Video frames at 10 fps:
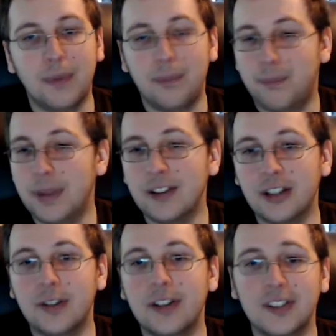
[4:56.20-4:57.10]
basically
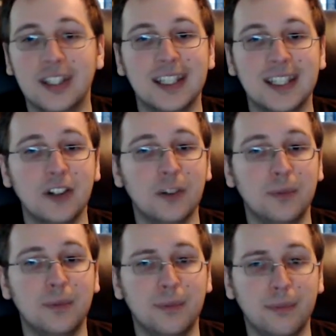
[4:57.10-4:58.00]
the reason he
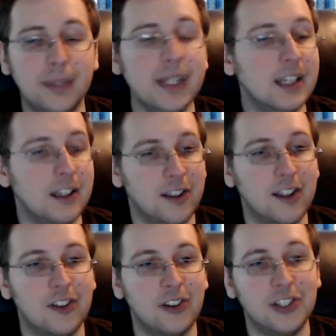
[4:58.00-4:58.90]
killed Mila is
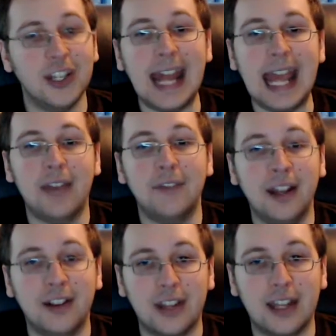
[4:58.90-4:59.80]
because she had
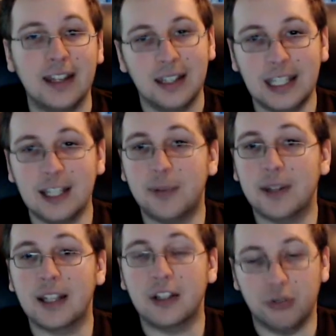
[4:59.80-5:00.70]
evidence that he's
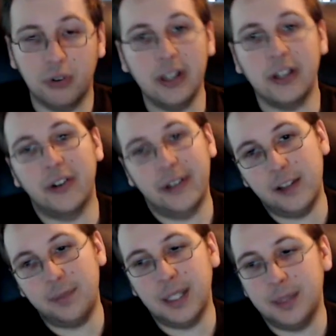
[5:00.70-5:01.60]
been controlling all
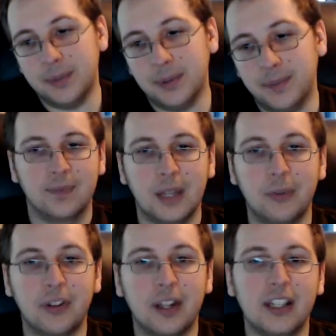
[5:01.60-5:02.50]
these people and
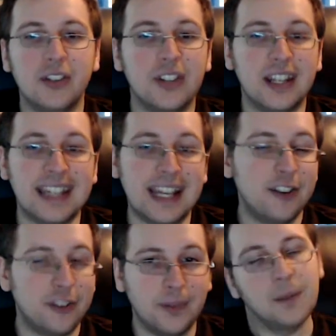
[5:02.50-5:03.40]
was going to use it
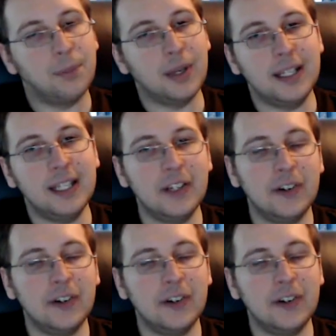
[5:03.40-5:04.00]
against them. But here